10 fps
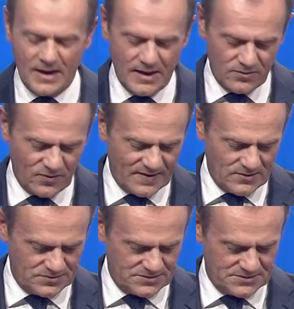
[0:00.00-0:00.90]
and
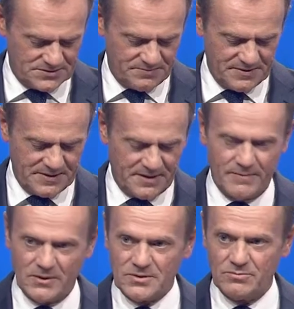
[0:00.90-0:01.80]
without
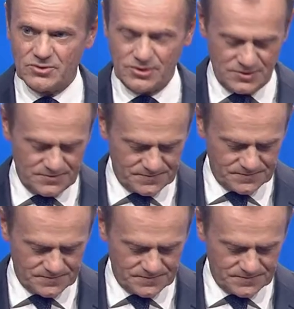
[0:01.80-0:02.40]
beating about the bush.